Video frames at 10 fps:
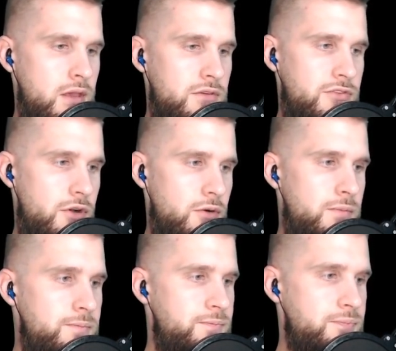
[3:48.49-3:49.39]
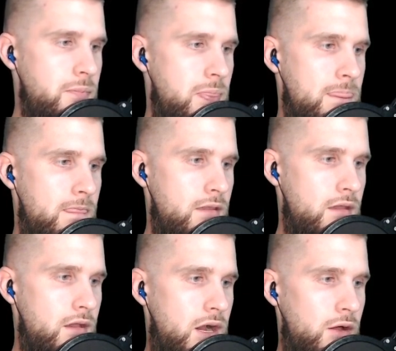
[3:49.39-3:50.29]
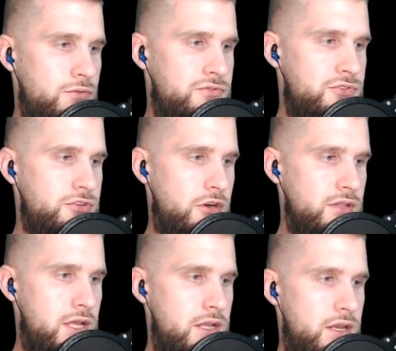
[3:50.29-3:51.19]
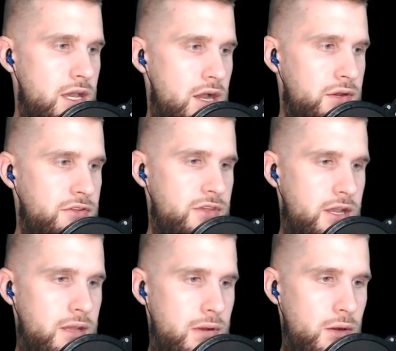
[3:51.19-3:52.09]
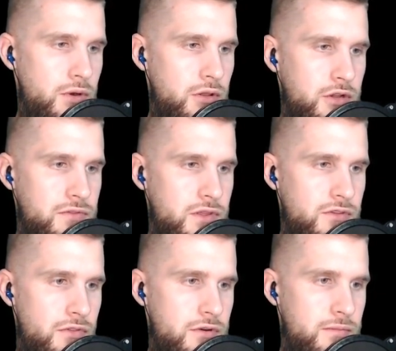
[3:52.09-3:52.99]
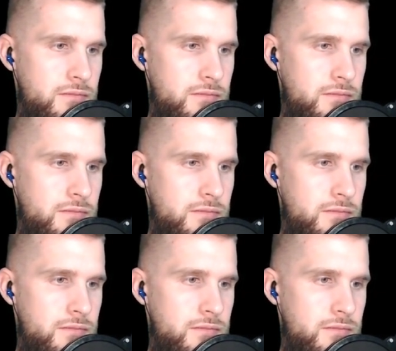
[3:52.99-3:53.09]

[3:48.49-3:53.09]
So I'll start lending now in a second, but I want to look at these other